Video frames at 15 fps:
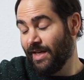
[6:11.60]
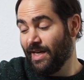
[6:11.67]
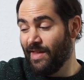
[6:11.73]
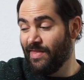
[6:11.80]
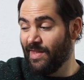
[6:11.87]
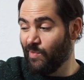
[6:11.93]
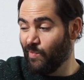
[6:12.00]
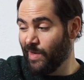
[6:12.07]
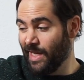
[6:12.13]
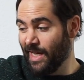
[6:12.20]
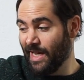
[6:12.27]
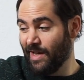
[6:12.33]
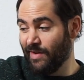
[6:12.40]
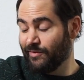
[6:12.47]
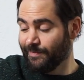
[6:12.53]
And then we
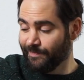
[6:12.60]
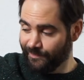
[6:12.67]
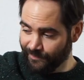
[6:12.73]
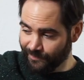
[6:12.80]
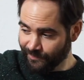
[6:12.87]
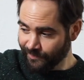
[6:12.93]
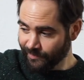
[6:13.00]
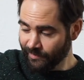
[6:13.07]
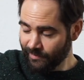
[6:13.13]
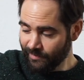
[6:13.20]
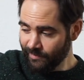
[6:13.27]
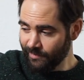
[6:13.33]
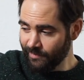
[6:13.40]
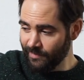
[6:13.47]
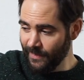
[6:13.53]
have
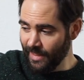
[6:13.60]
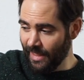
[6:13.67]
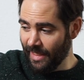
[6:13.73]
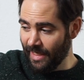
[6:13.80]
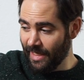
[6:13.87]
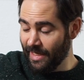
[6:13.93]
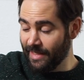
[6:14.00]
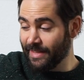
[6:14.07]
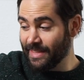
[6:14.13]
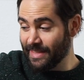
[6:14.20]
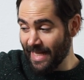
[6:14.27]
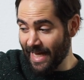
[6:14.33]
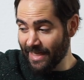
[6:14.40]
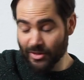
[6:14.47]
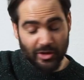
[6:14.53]
these
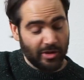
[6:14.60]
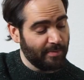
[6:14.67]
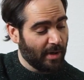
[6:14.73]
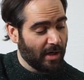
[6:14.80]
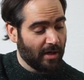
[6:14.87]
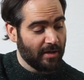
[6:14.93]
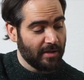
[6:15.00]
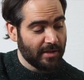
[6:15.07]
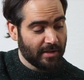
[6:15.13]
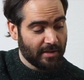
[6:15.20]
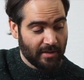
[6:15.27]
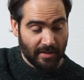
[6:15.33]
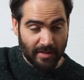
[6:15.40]
last two bars.